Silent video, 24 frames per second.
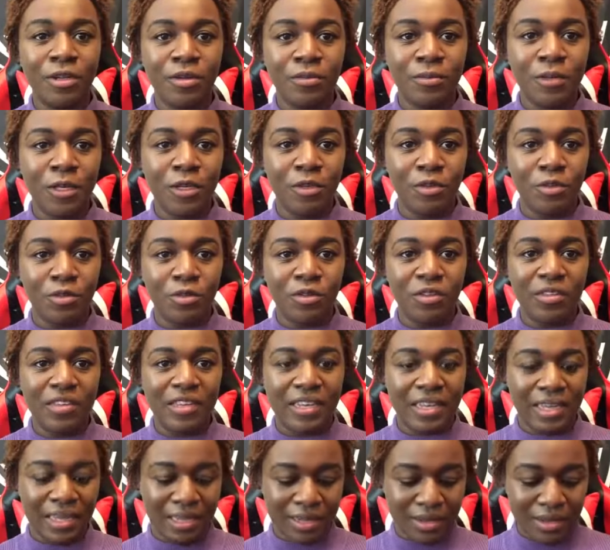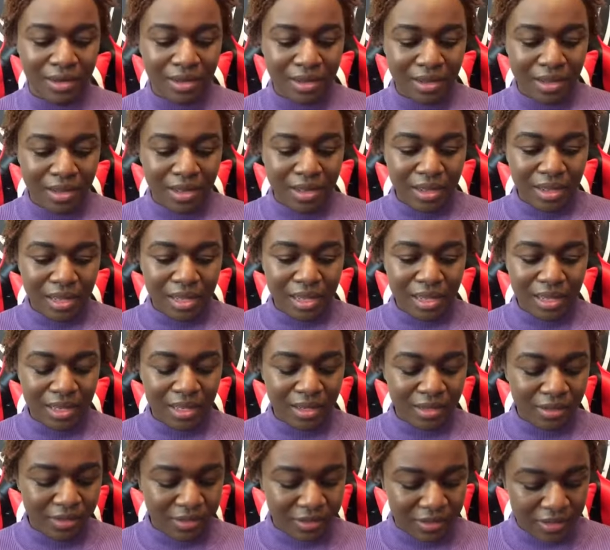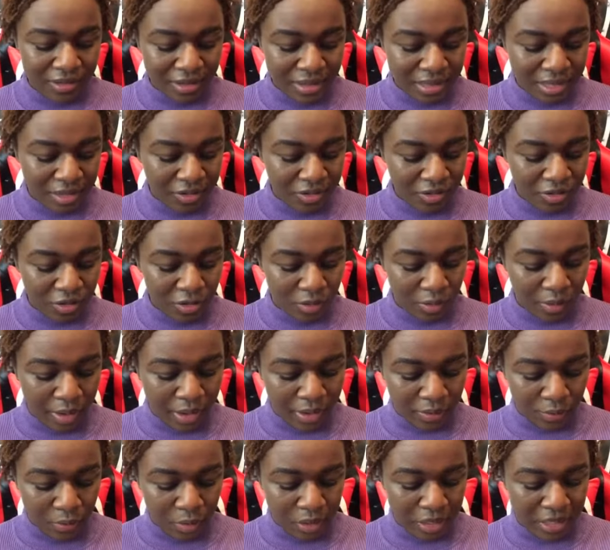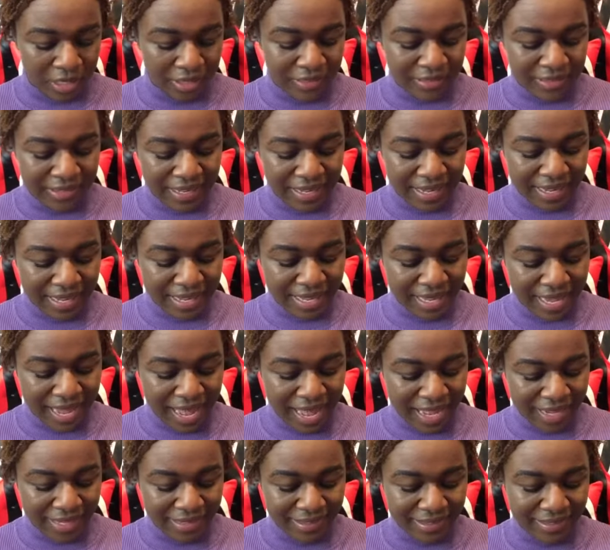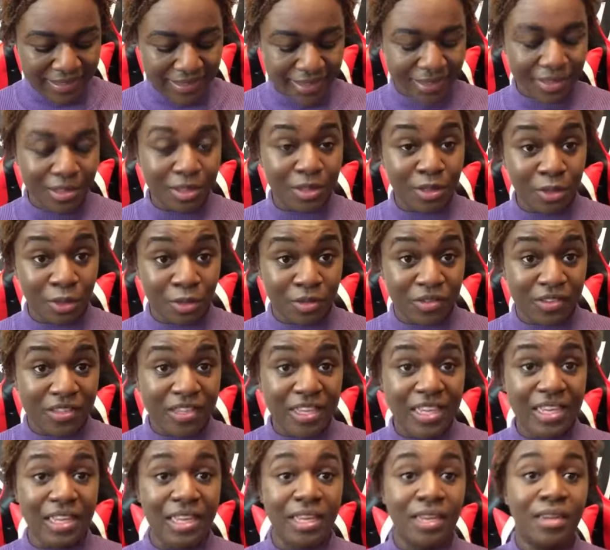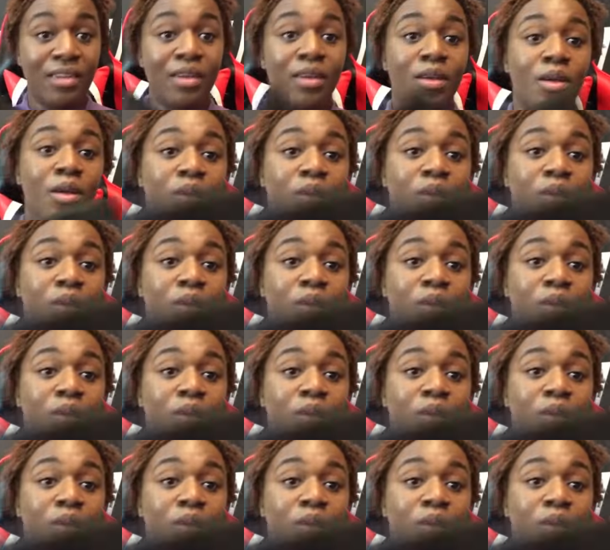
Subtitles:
to be using is, this is the correct one. It's the ES13,